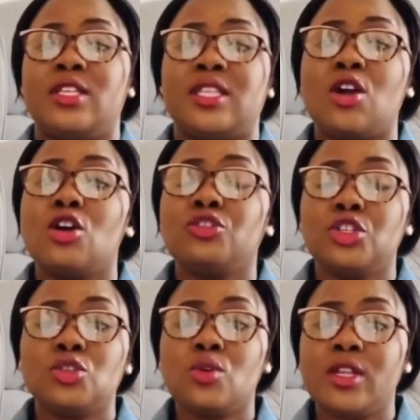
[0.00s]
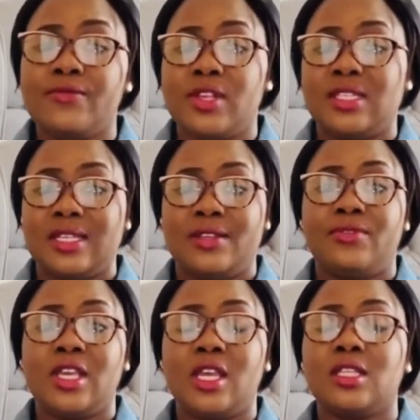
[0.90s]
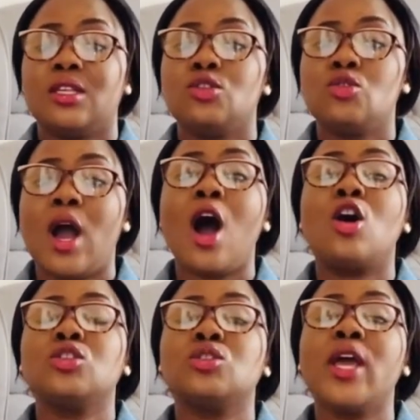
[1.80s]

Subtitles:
secondary school leaving certificate, you are also